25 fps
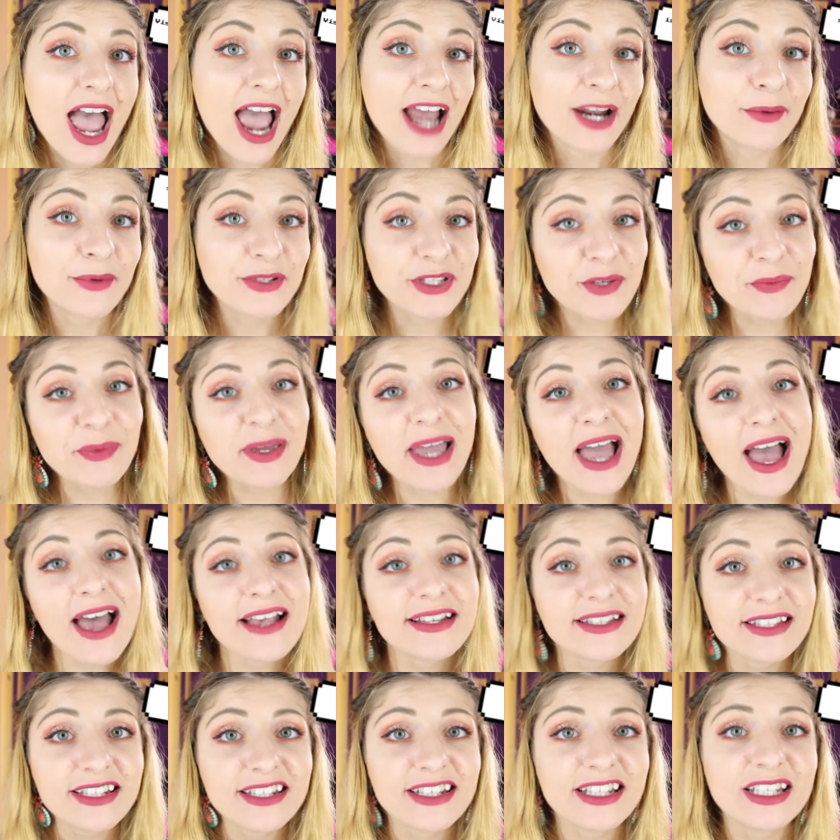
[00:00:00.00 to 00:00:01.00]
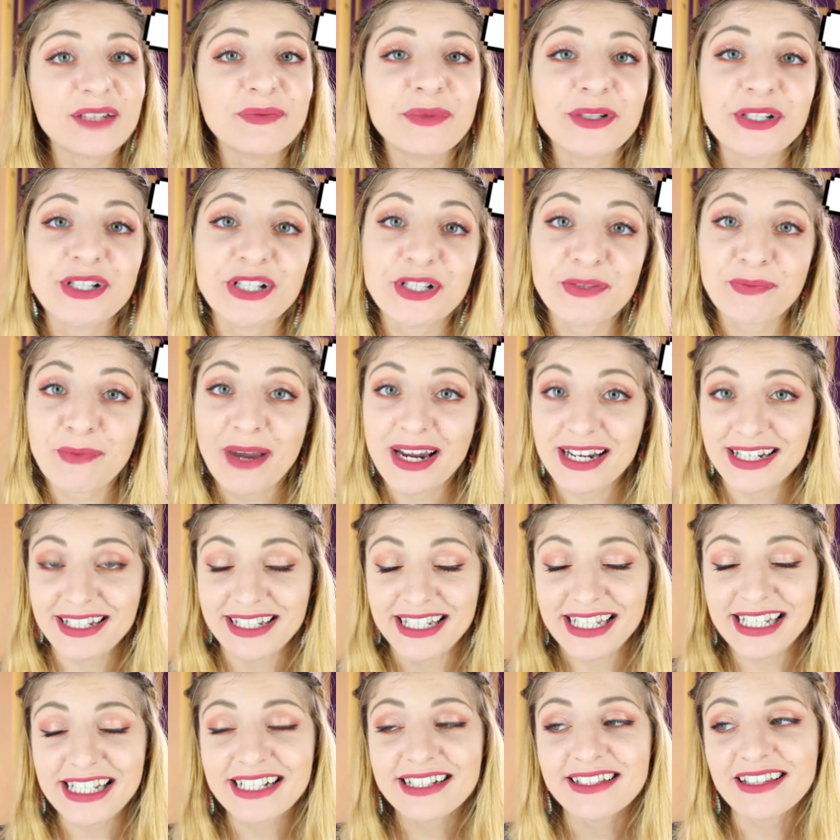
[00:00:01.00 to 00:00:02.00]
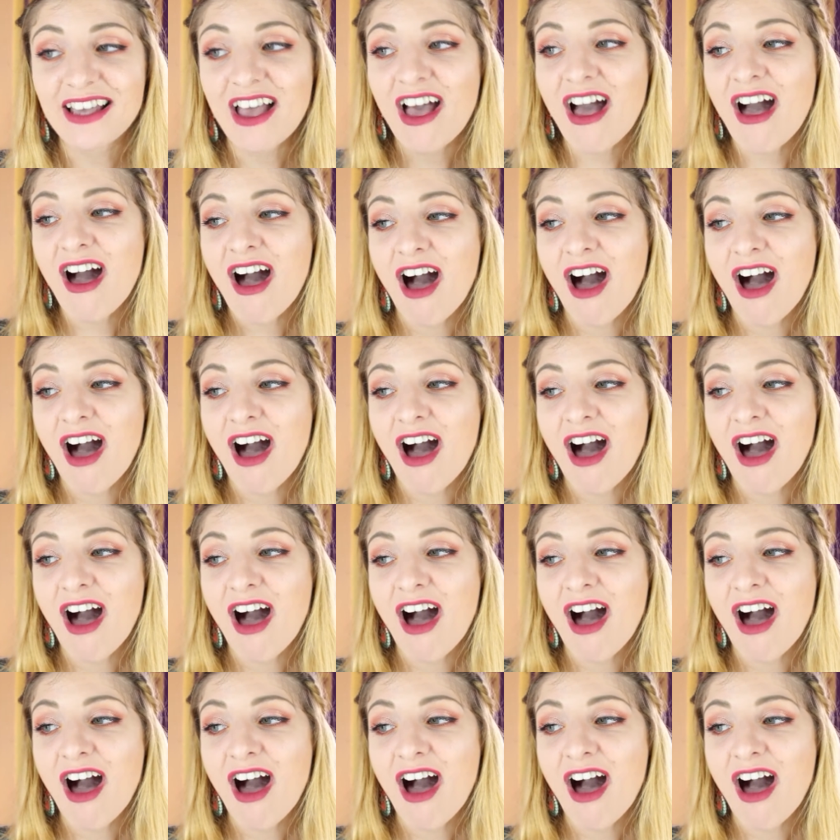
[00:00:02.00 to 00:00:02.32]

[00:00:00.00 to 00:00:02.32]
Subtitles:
and I was a bit hesitant because my teeth,